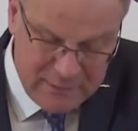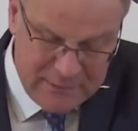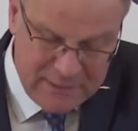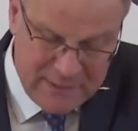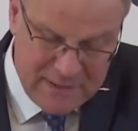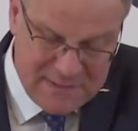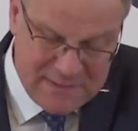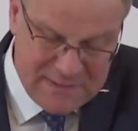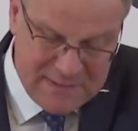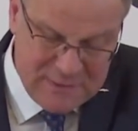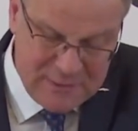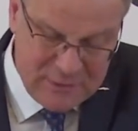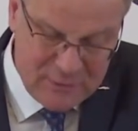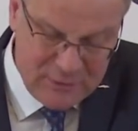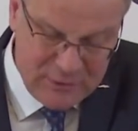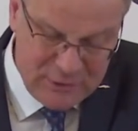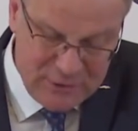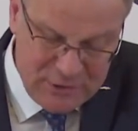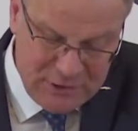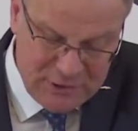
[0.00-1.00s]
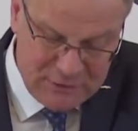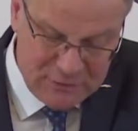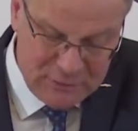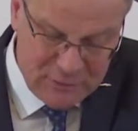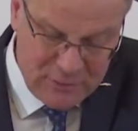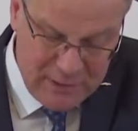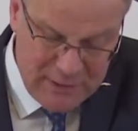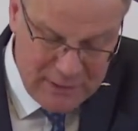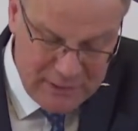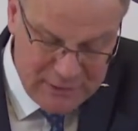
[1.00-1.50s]
us to reach out to
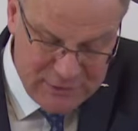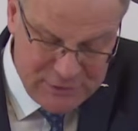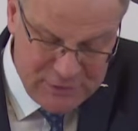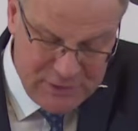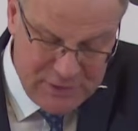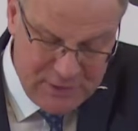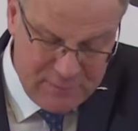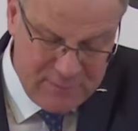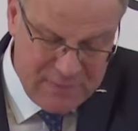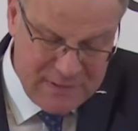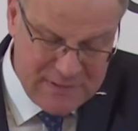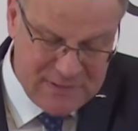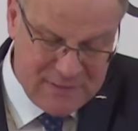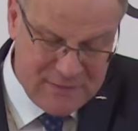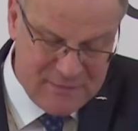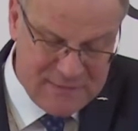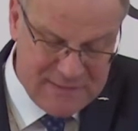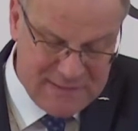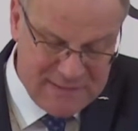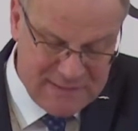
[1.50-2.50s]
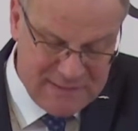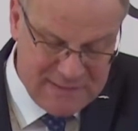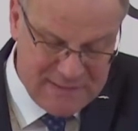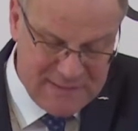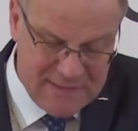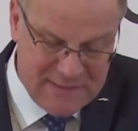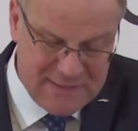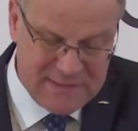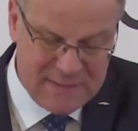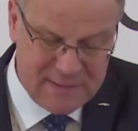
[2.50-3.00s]
large numbers of
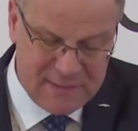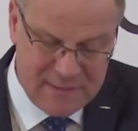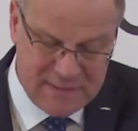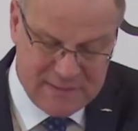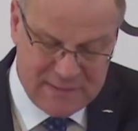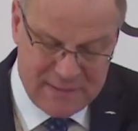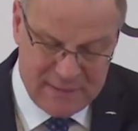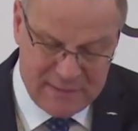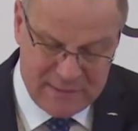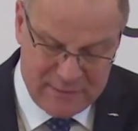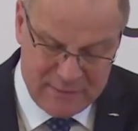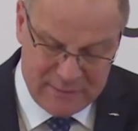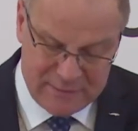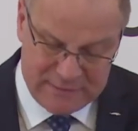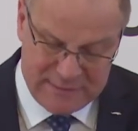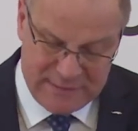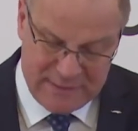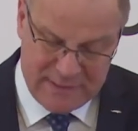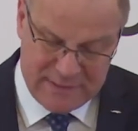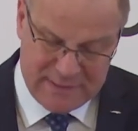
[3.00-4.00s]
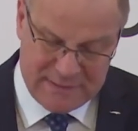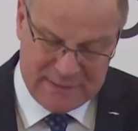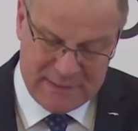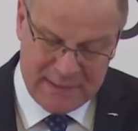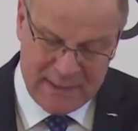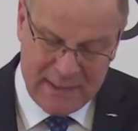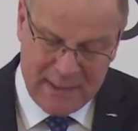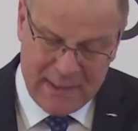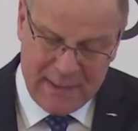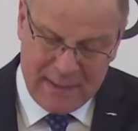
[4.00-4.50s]
citizens across our continent,
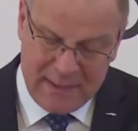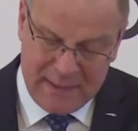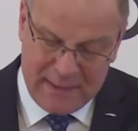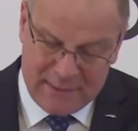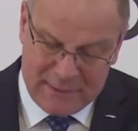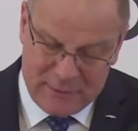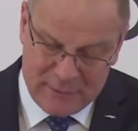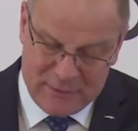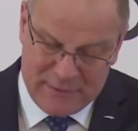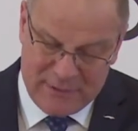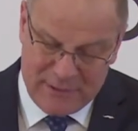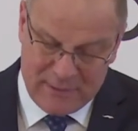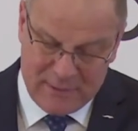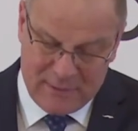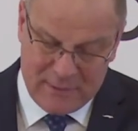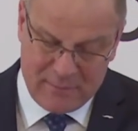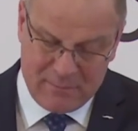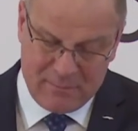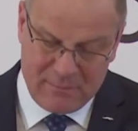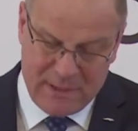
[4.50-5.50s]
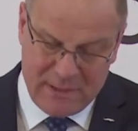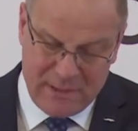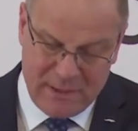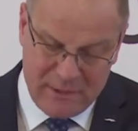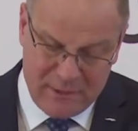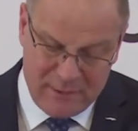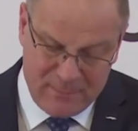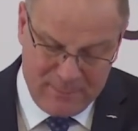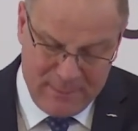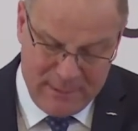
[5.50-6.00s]
including many
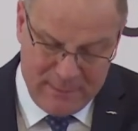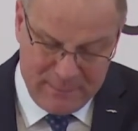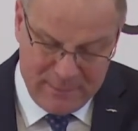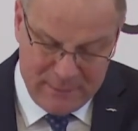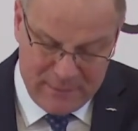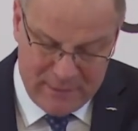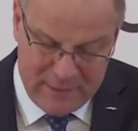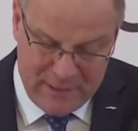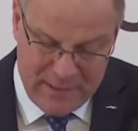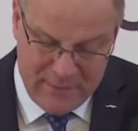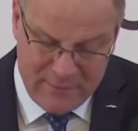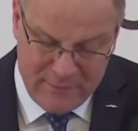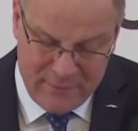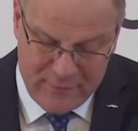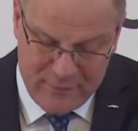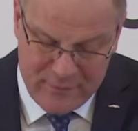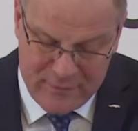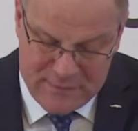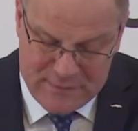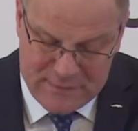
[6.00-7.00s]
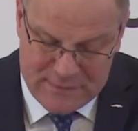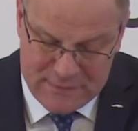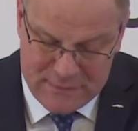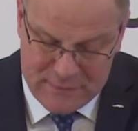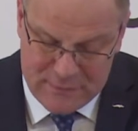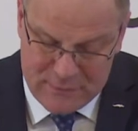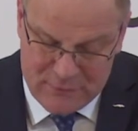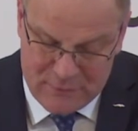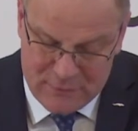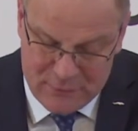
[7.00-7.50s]
young people and those
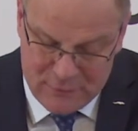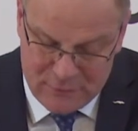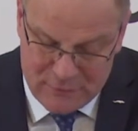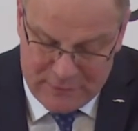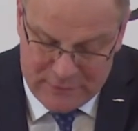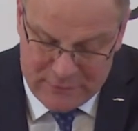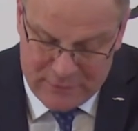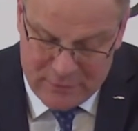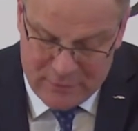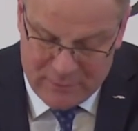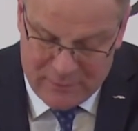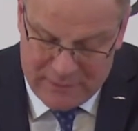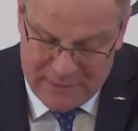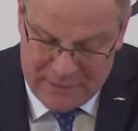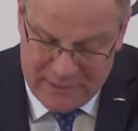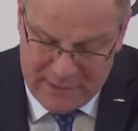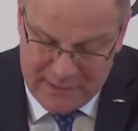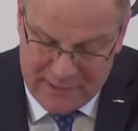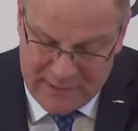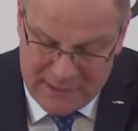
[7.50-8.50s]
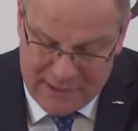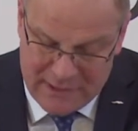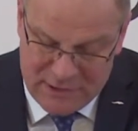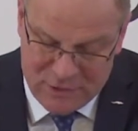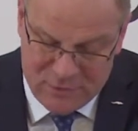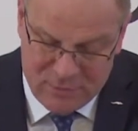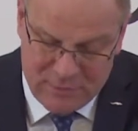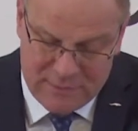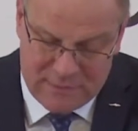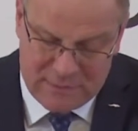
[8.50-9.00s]
who do not normally
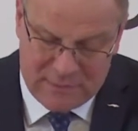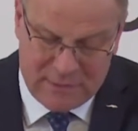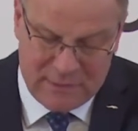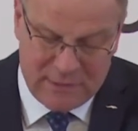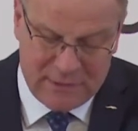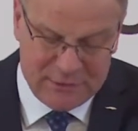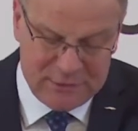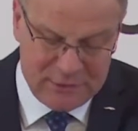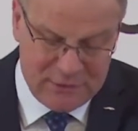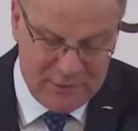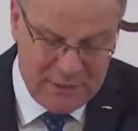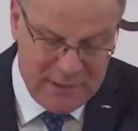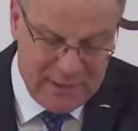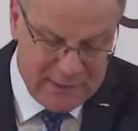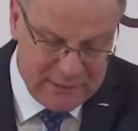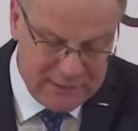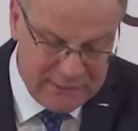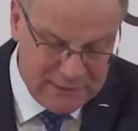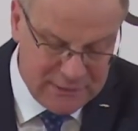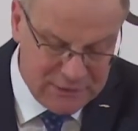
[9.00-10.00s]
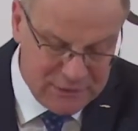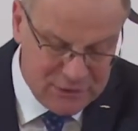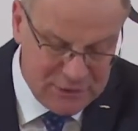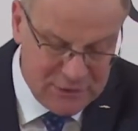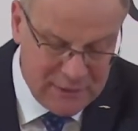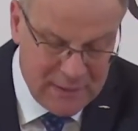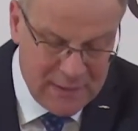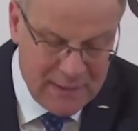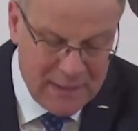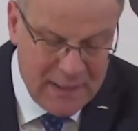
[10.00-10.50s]
engage with cultural heritage.
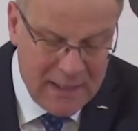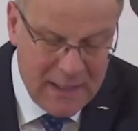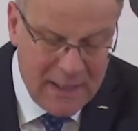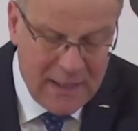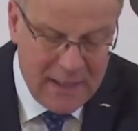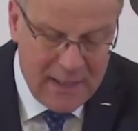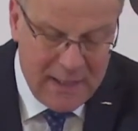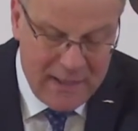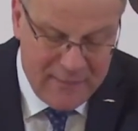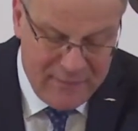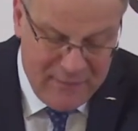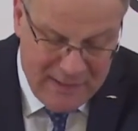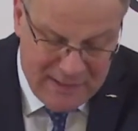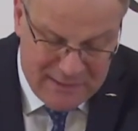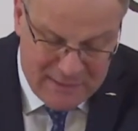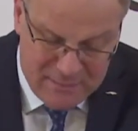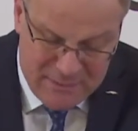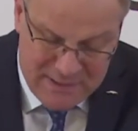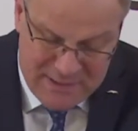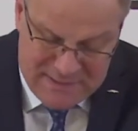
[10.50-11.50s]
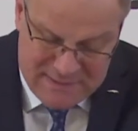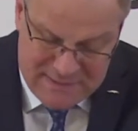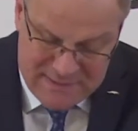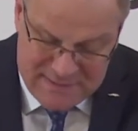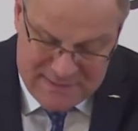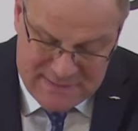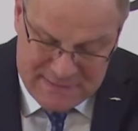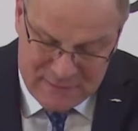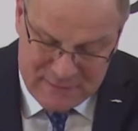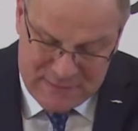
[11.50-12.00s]
I thank the
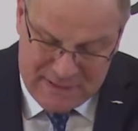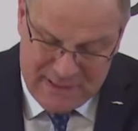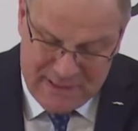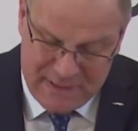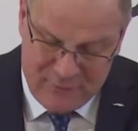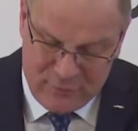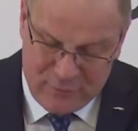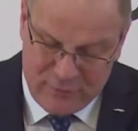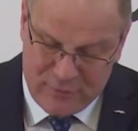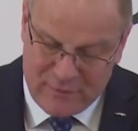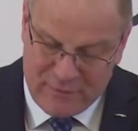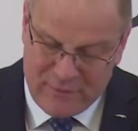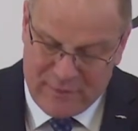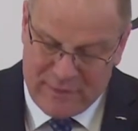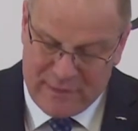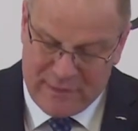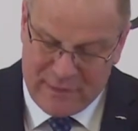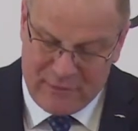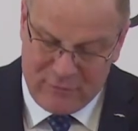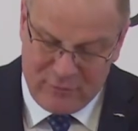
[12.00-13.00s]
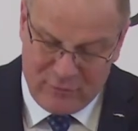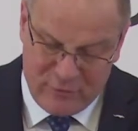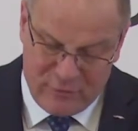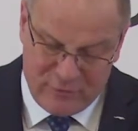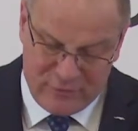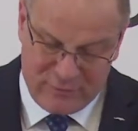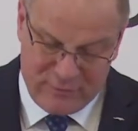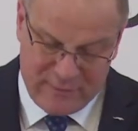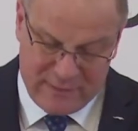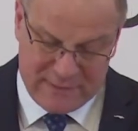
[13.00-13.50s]
ministers today for their
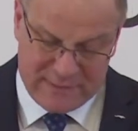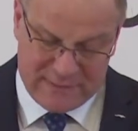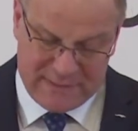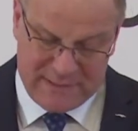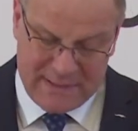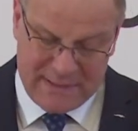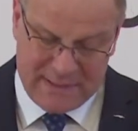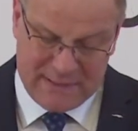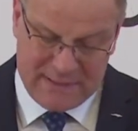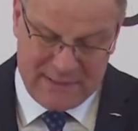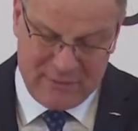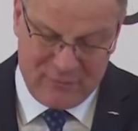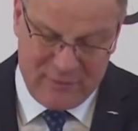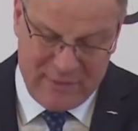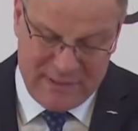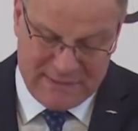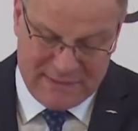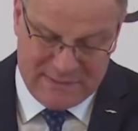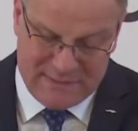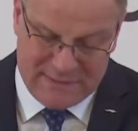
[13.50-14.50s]
involvement and invited